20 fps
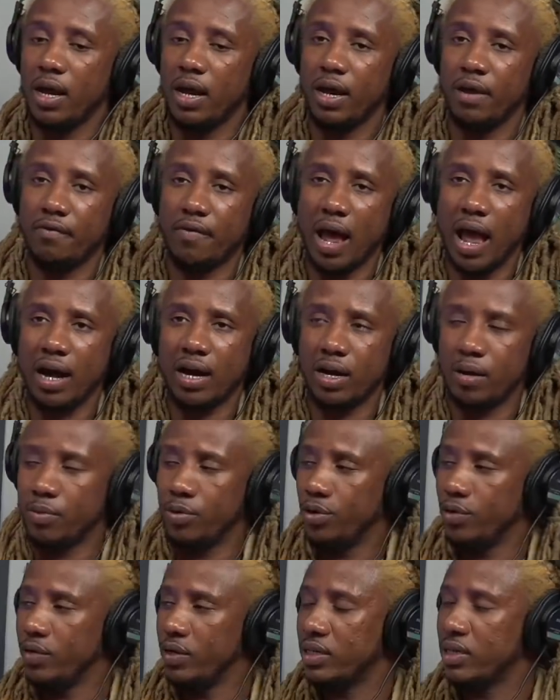If I come
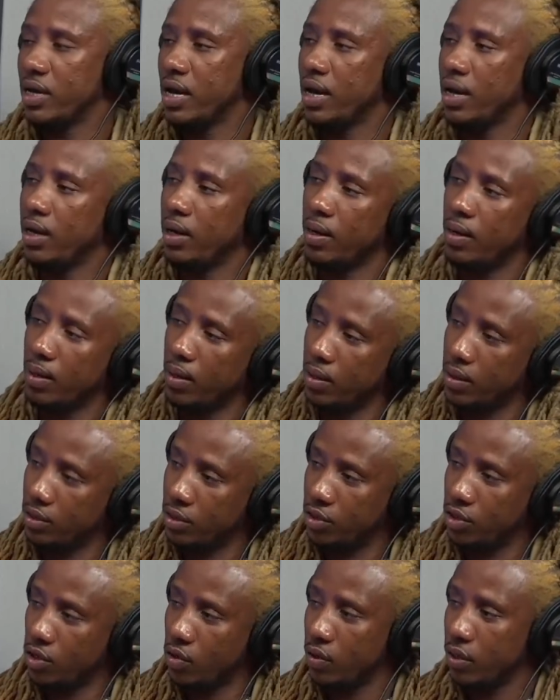to you and say
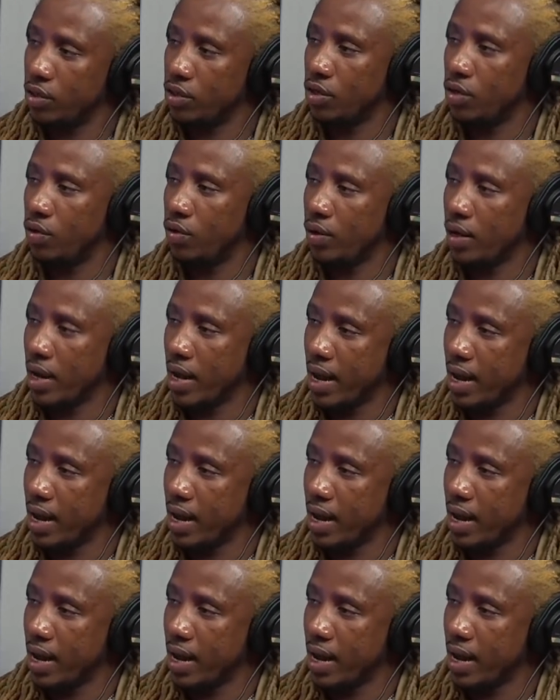so-and-so,